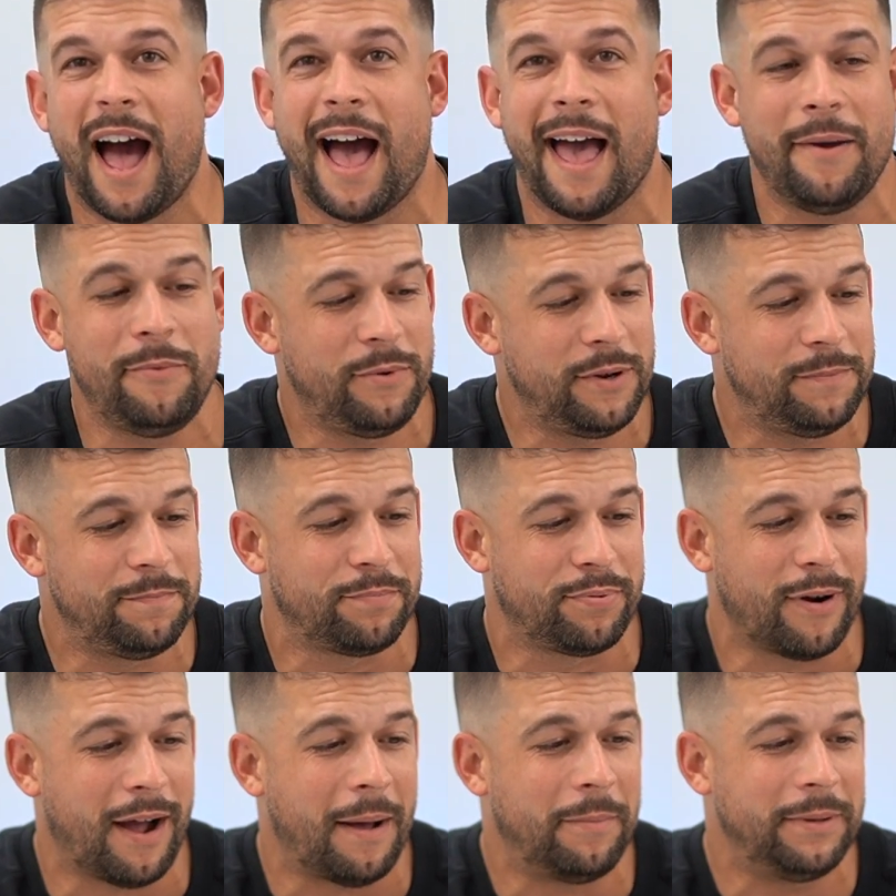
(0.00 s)
I would
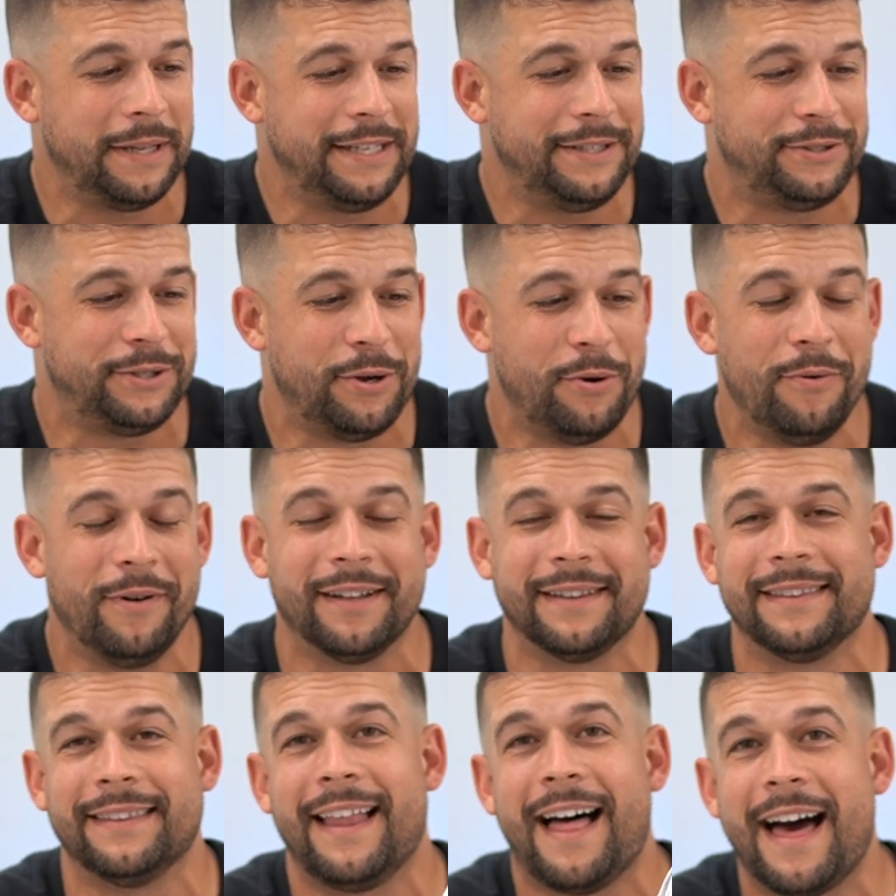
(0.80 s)
probably do a
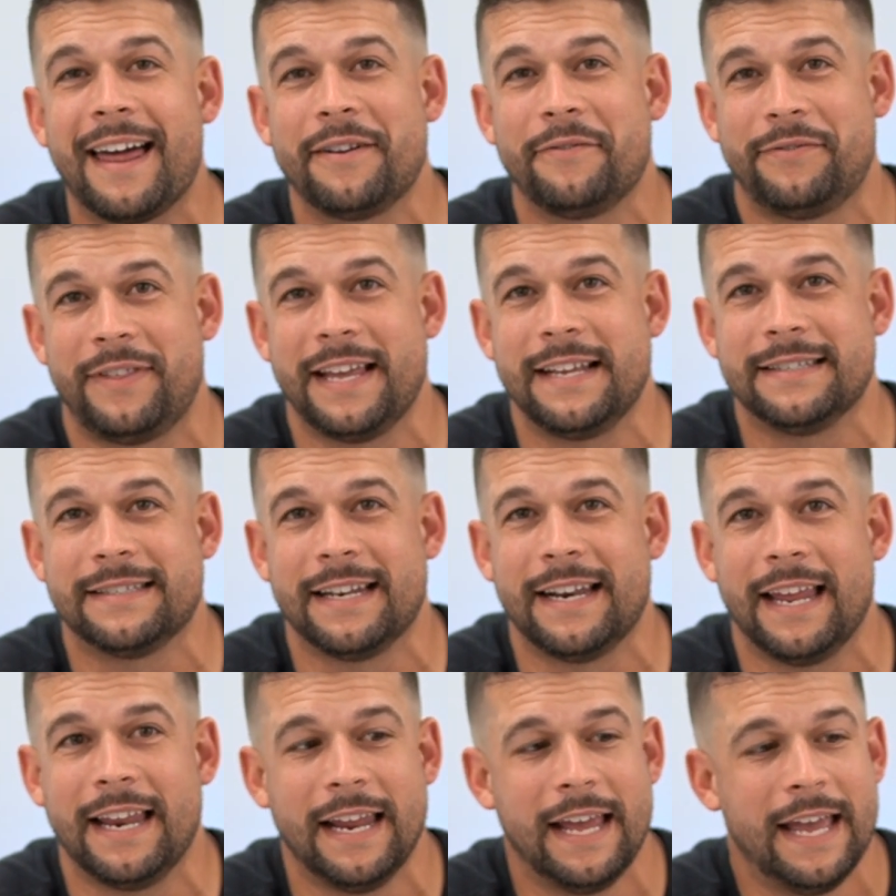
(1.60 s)
lot of things
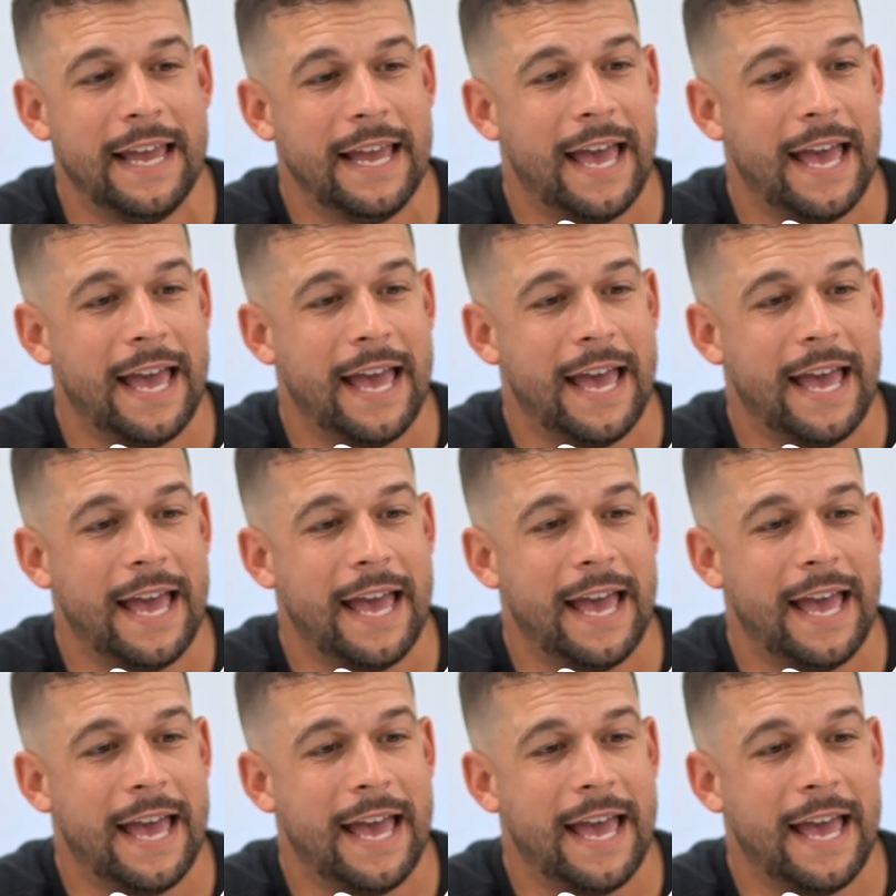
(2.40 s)
in it.